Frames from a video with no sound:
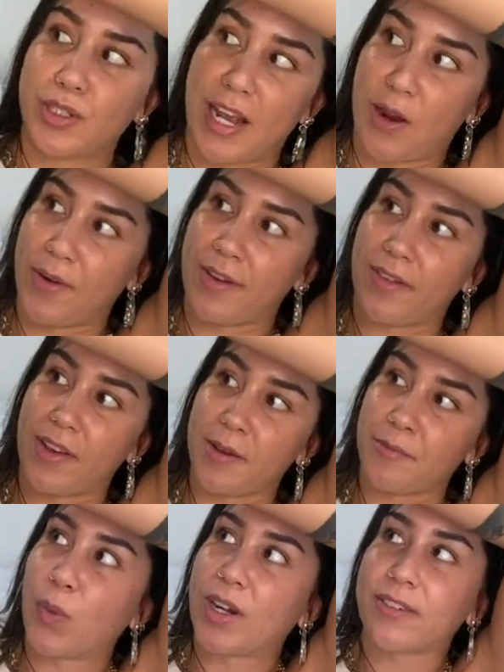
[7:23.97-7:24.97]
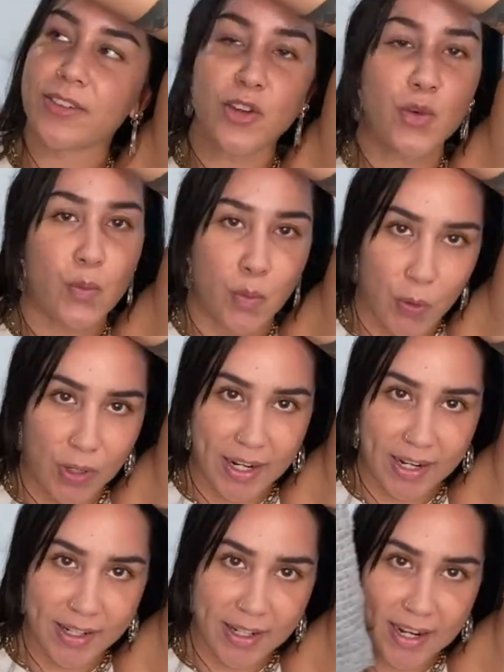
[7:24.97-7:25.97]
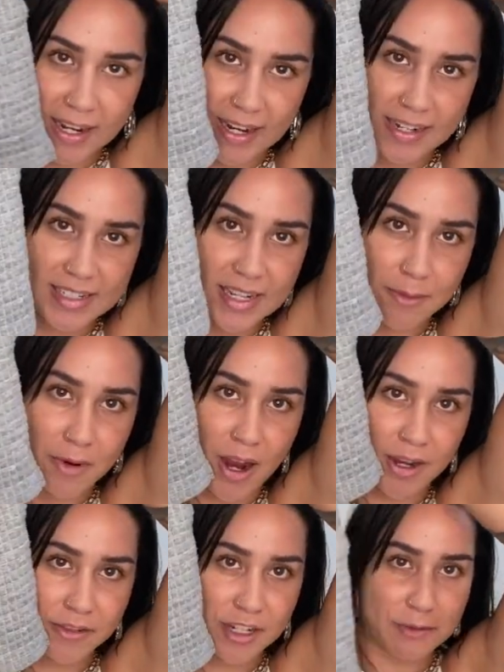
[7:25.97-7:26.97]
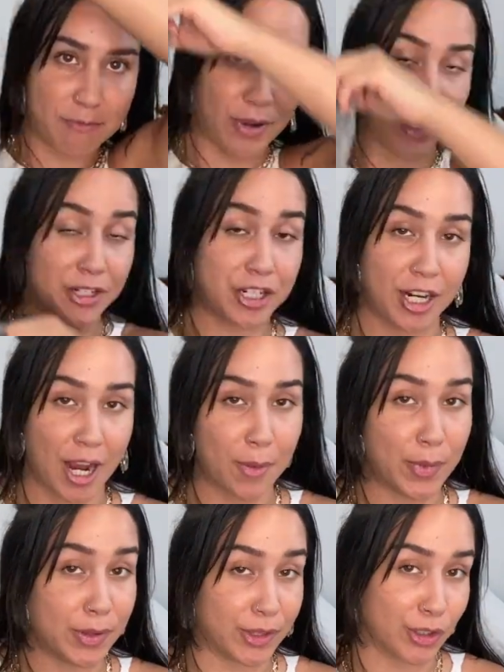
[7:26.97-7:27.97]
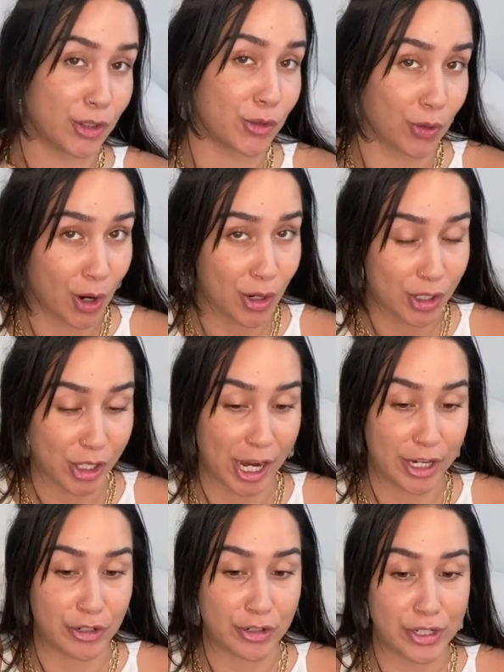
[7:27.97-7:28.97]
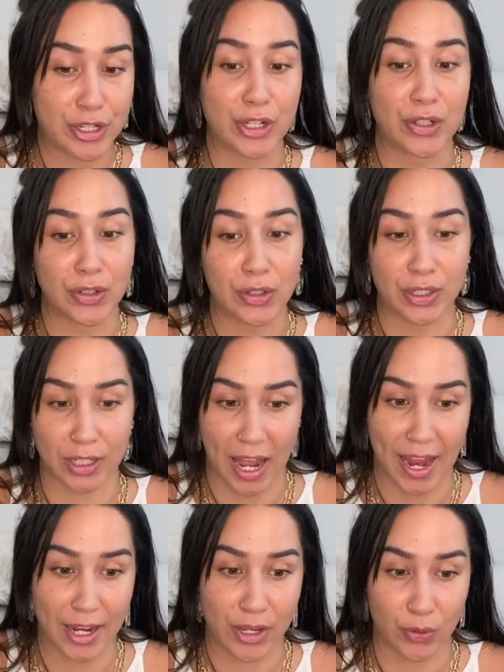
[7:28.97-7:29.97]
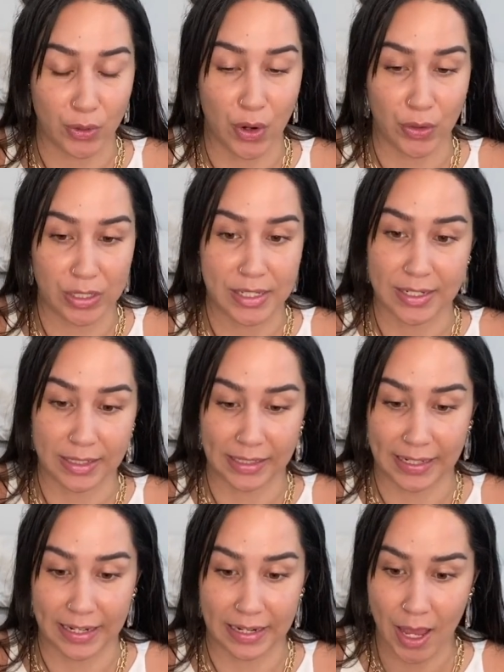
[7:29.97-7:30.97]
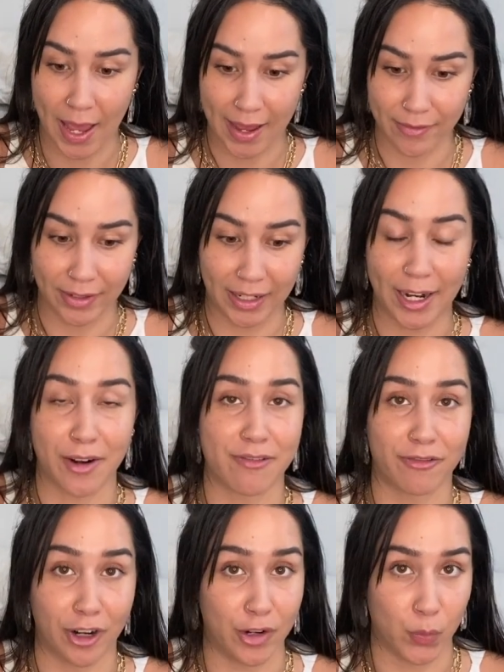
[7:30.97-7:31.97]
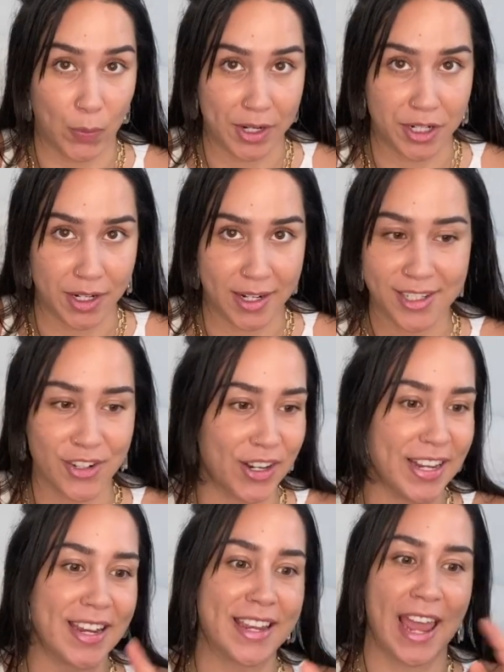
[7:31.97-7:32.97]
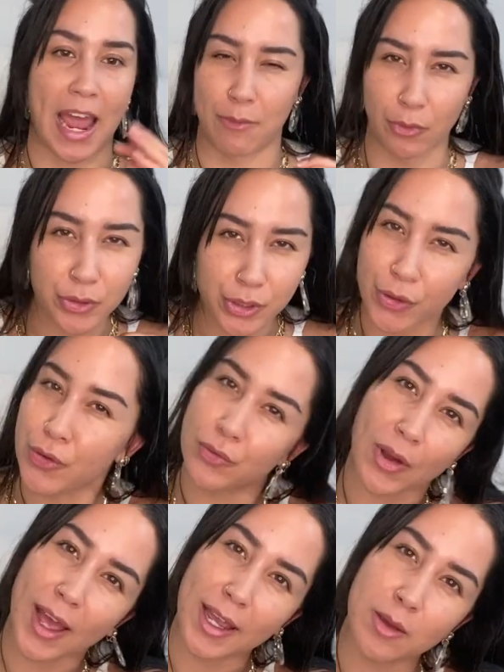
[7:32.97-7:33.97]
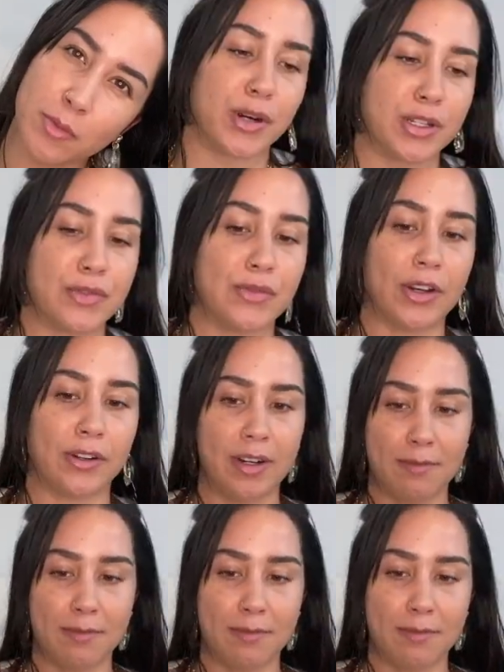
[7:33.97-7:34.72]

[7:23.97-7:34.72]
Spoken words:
however, whenever you're walking, it ends up kind of just bunching up in the crotch and you just look like you're constantly having like a front wedgie. It's not like a camel toe vibe, but it's very